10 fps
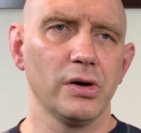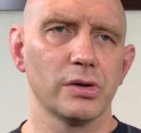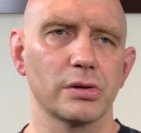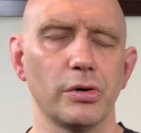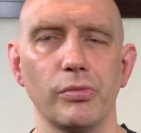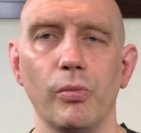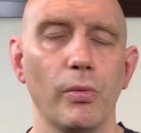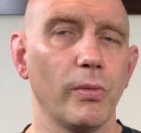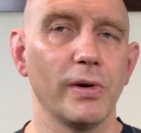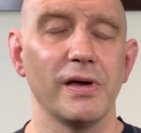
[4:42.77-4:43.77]
So
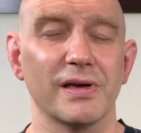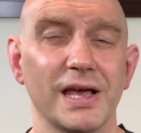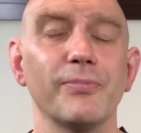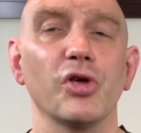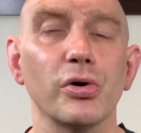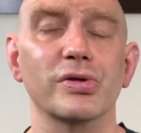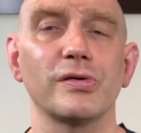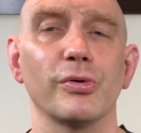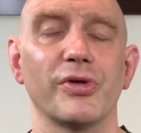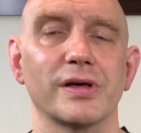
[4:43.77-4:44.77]
keep those
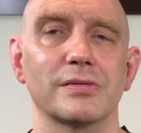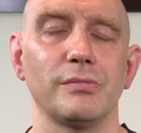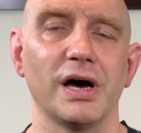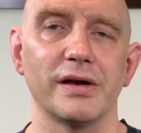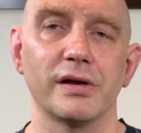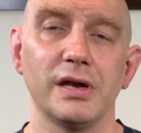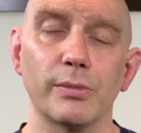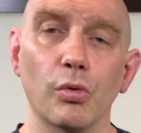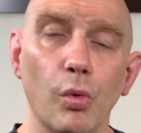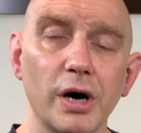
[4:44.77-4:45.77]
2 things in mind.
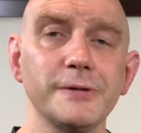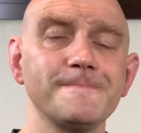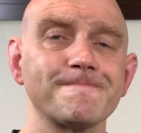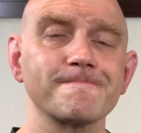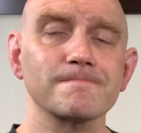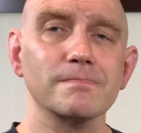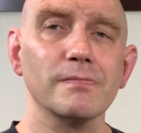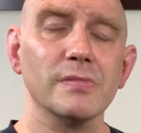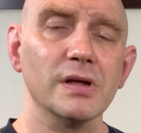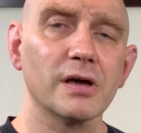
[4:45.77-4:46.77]
Number 1,
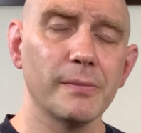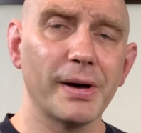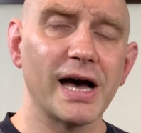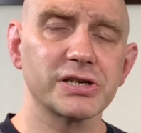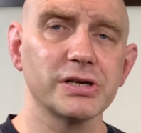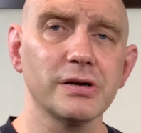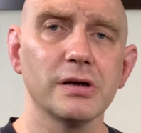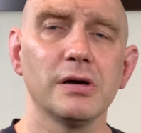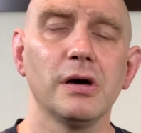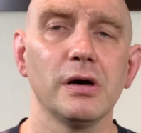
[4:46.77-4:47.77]
compassion.
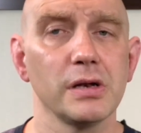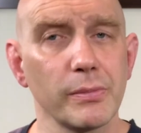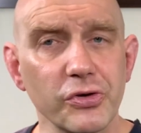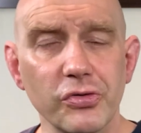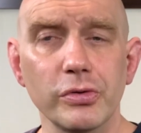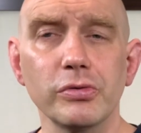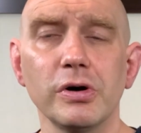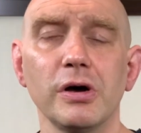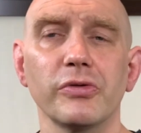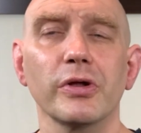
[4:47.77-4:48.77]
Number
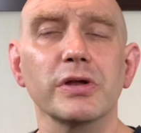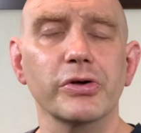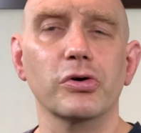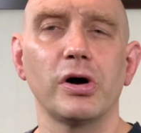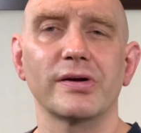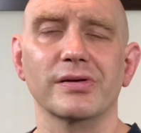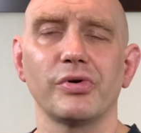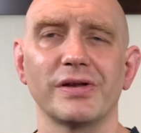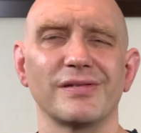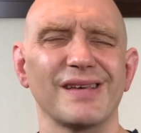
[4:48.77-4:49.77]
2, the legal
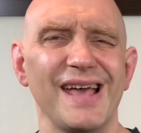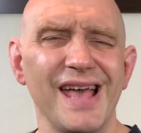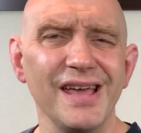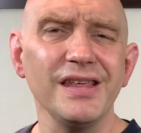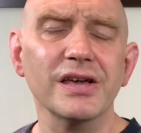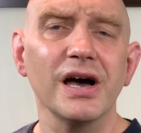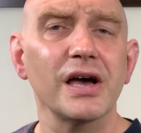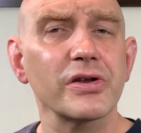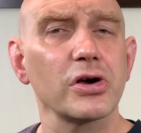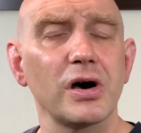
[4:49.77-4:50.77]
consequences. Any
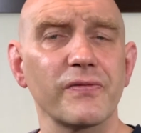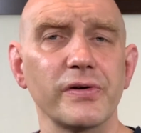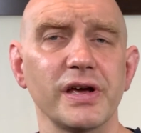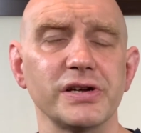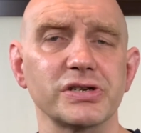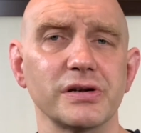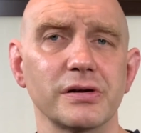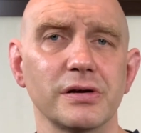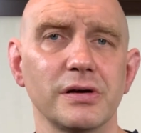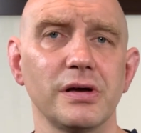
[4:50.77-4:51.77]
kind of confrontation
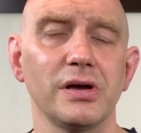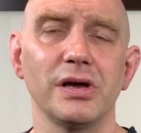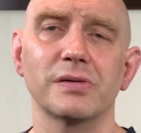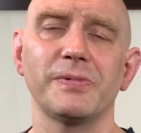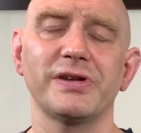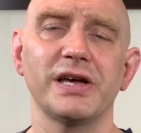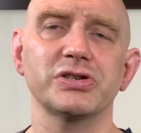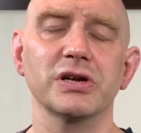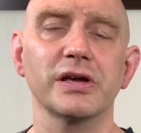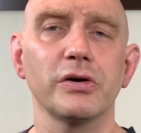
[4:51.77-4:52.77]
is
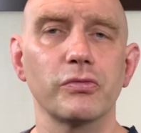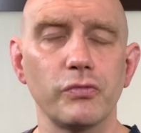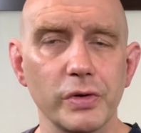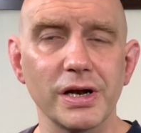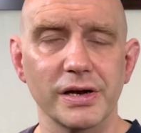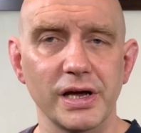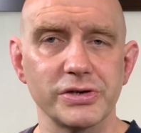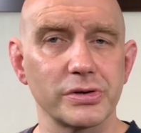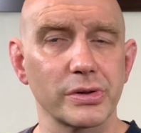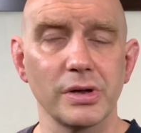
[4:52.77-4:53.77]
potentially really
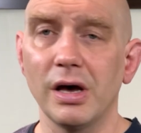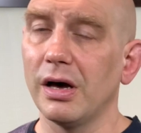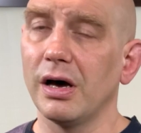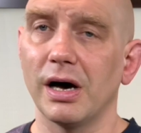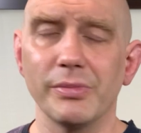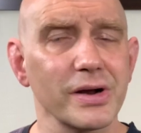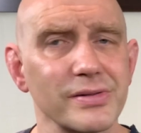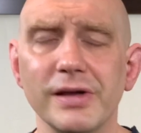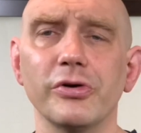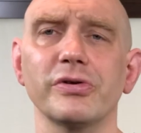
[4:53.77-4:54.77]
dangerous. I'm not
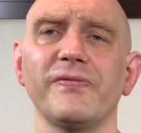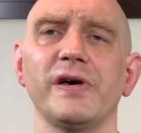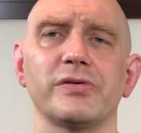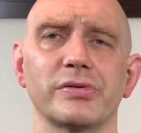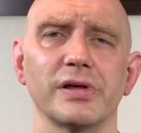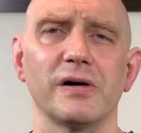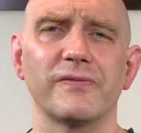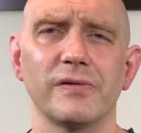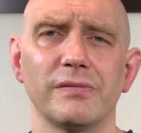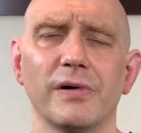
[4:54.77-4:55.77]
saying don't defend yourself.
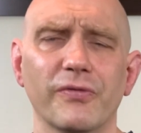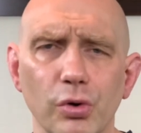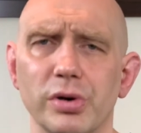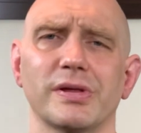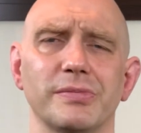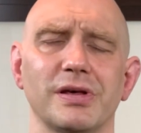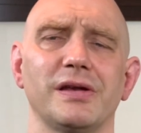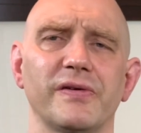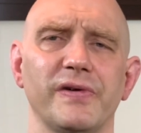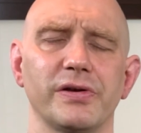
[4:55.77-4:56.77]
Of course I'm
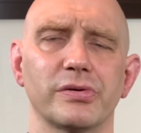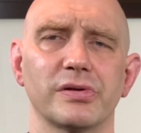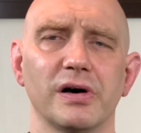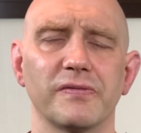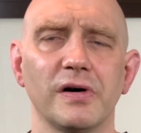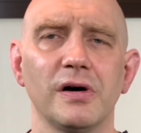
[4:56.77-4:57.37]
saying defend yourself.